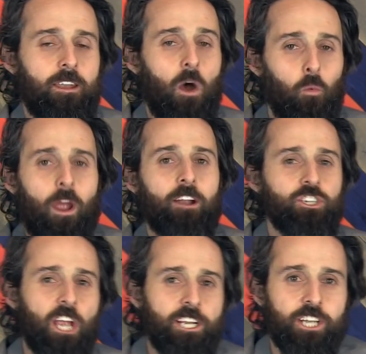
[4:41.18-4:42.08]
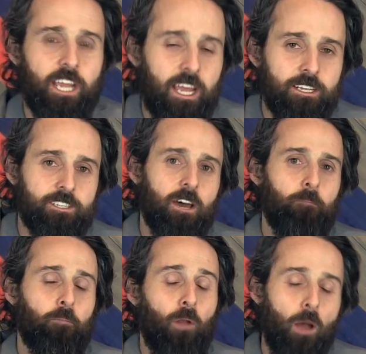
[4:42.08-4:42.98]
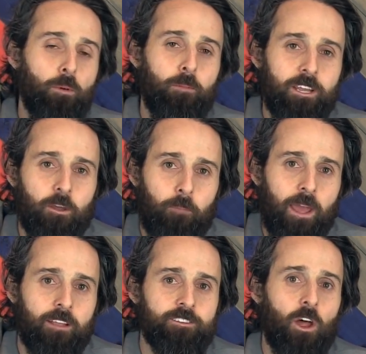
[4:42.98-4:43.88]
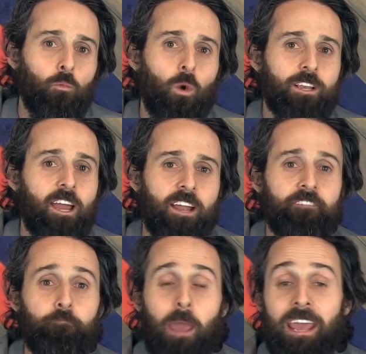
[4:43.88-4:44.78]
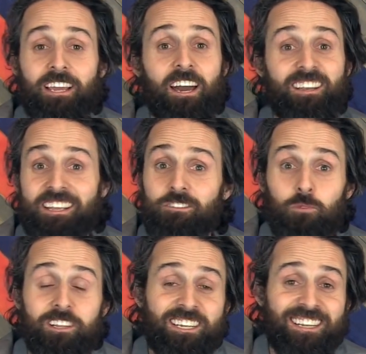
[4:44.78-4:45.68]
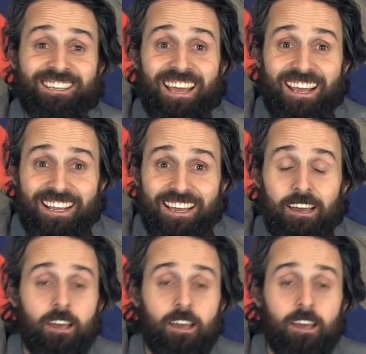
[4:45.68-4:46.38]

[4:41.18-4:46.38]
Now, where JJ ends up probably depends on what kind of pay cut he's willing to take.